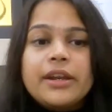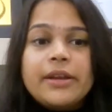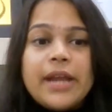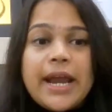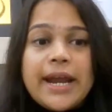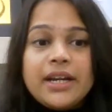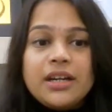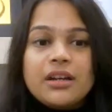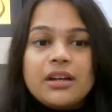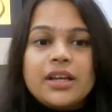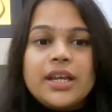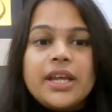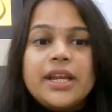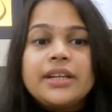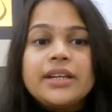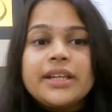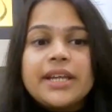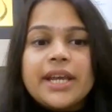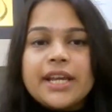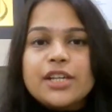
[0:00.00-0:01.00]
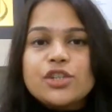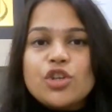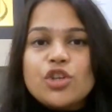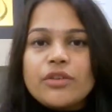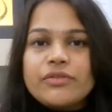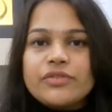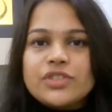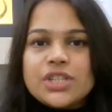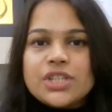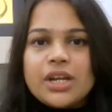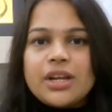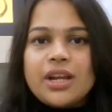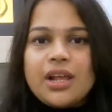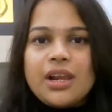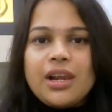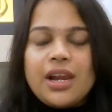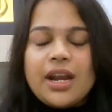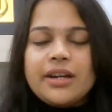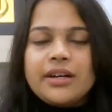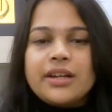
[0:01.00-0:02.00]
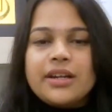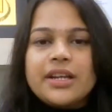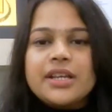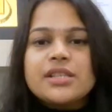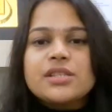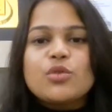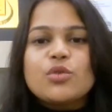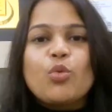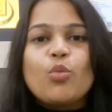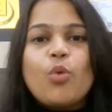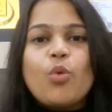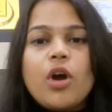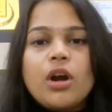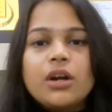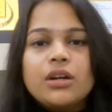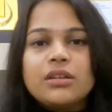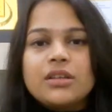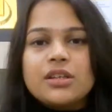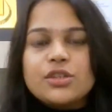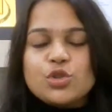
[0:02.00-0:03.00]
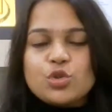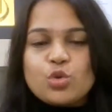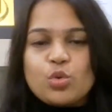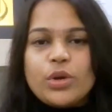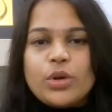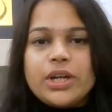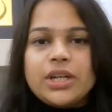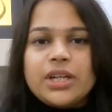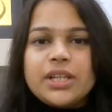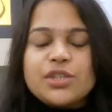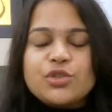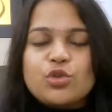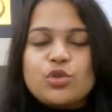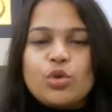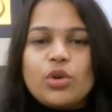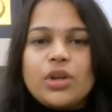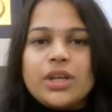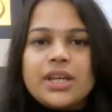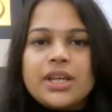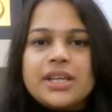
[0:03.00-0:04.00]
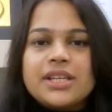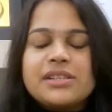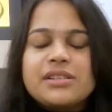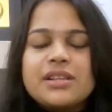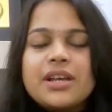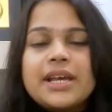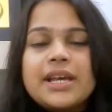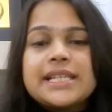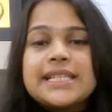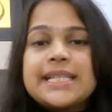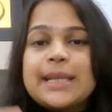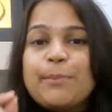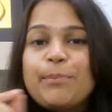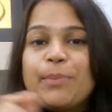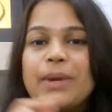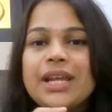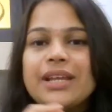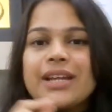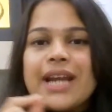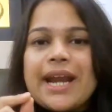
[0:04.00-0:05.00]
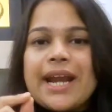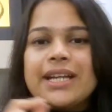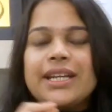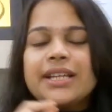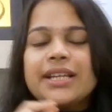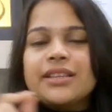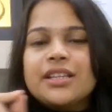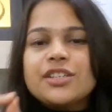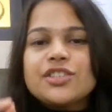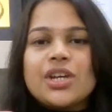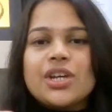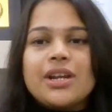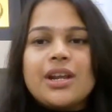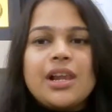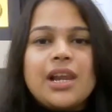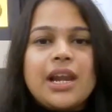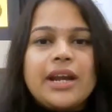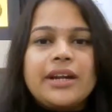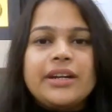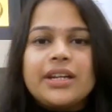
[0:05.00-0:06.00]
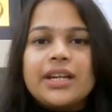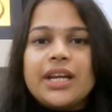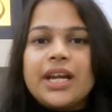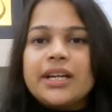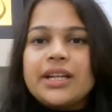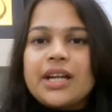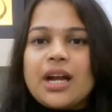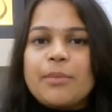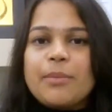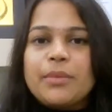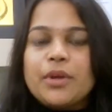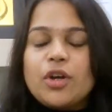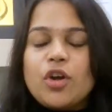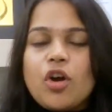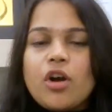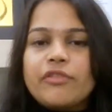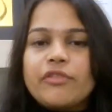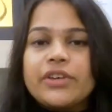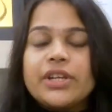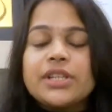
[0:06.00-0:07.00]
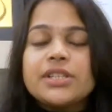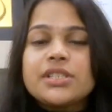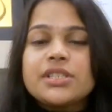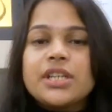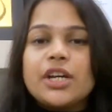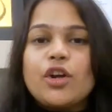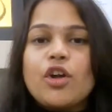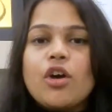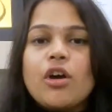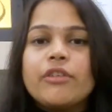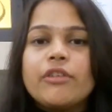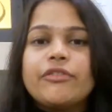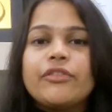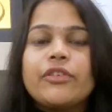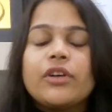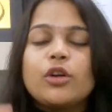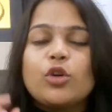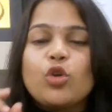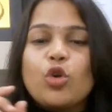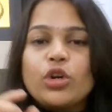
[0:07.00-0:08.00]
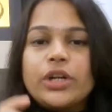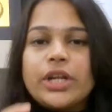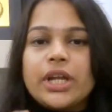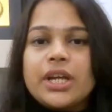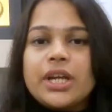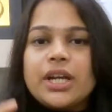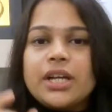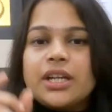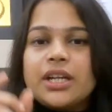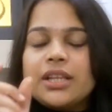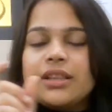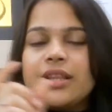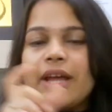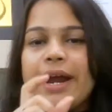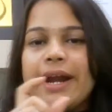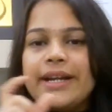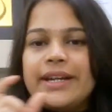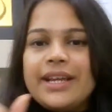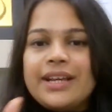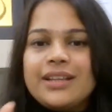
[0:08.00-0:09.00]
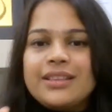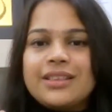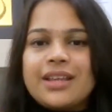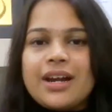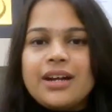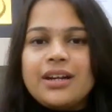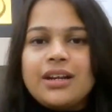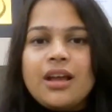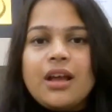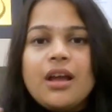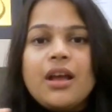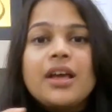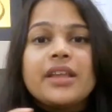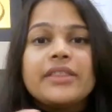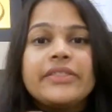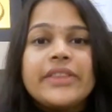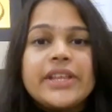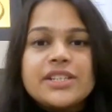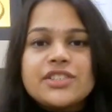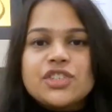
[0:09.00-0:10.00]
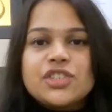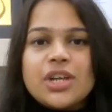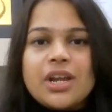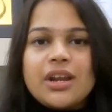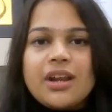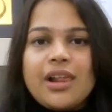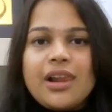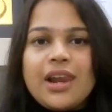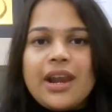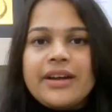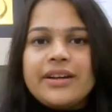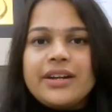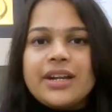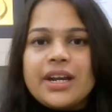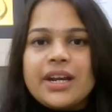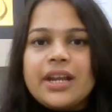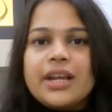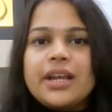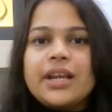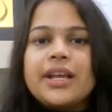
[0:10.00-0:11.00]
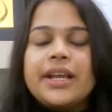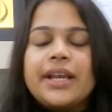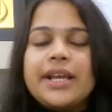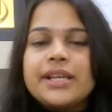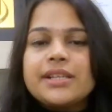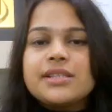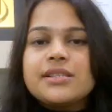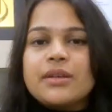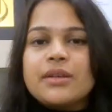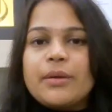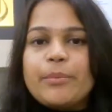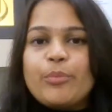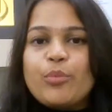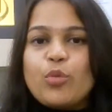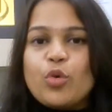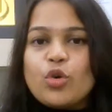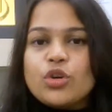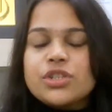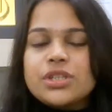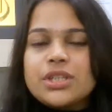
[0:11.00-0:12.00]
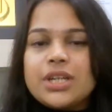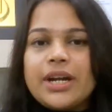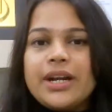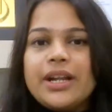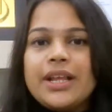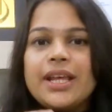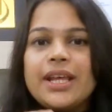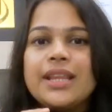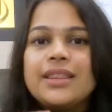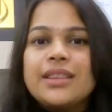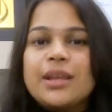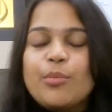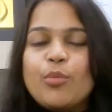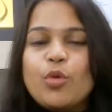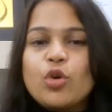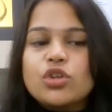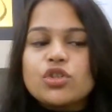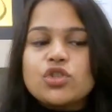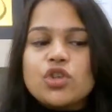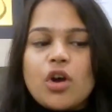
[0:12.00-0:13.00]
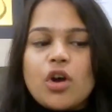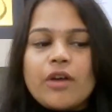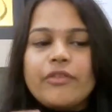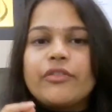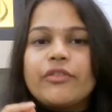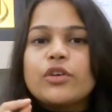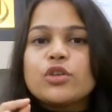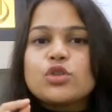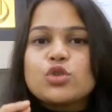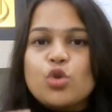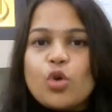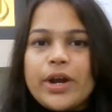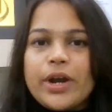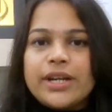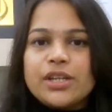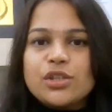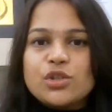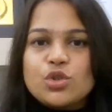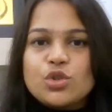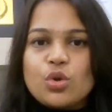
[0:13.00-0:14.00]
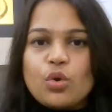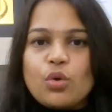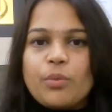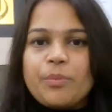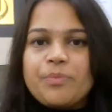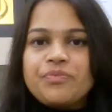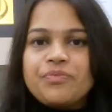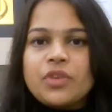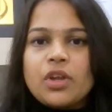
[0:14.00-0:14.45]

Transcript: And in case of journal entries, what the student is doing is simply writing the journal entry and coming off. Instead of noting it in the heading that this journal entry is posted in the books of so and so.